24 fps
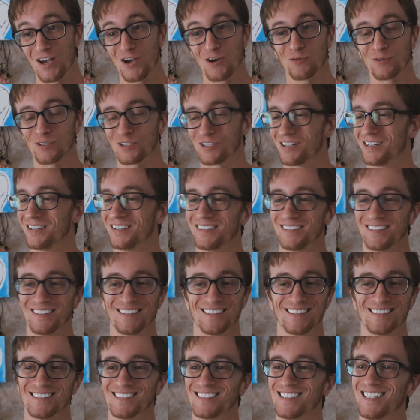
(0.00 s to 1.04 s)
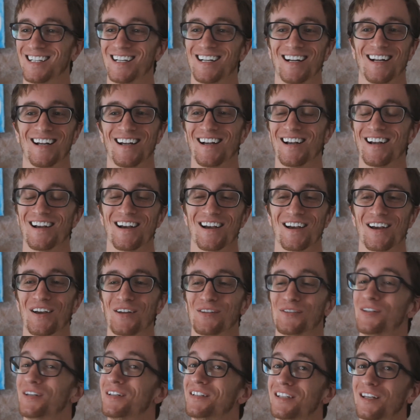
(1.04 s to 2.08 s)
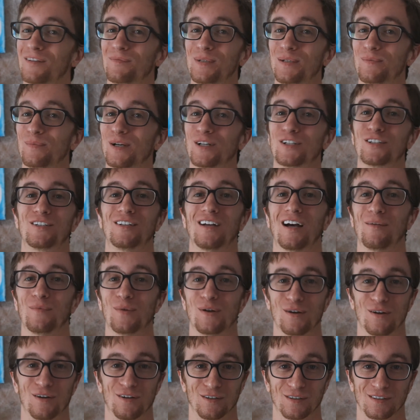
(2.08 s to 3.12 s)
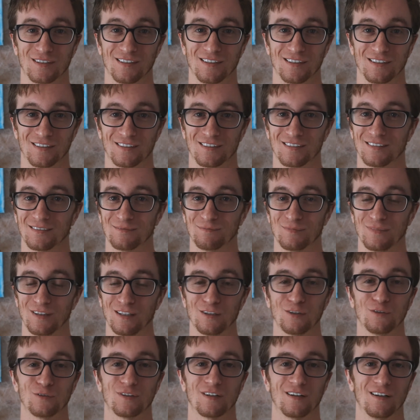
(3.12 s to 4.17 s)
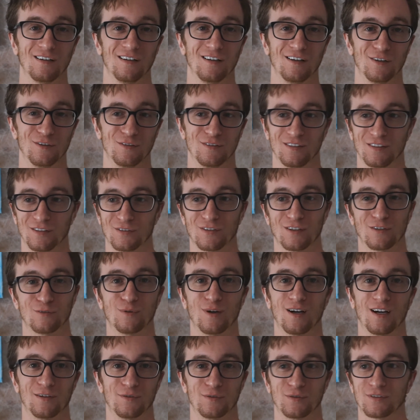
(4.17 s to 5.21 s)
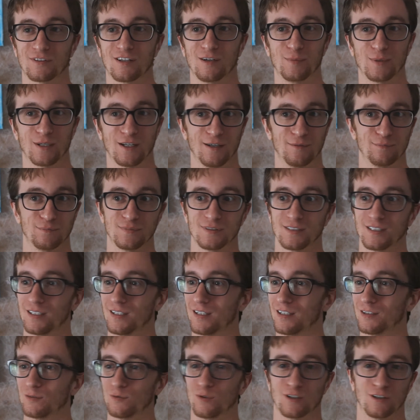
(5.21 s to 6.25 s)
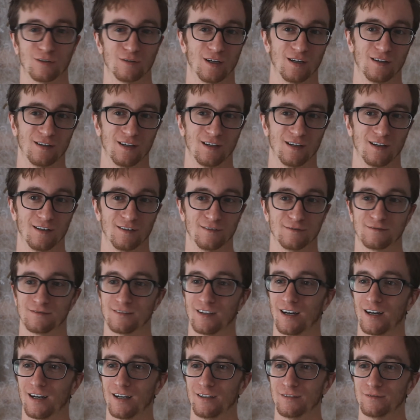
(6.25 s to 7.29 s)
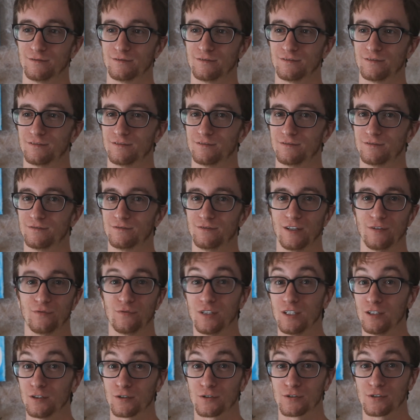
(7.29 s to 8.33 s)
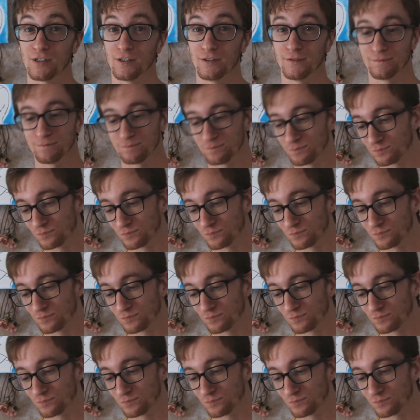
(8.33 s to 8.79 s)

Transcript: which didn't give me much time at all, because little did I know the sunrise is coming up around 5:50 or so.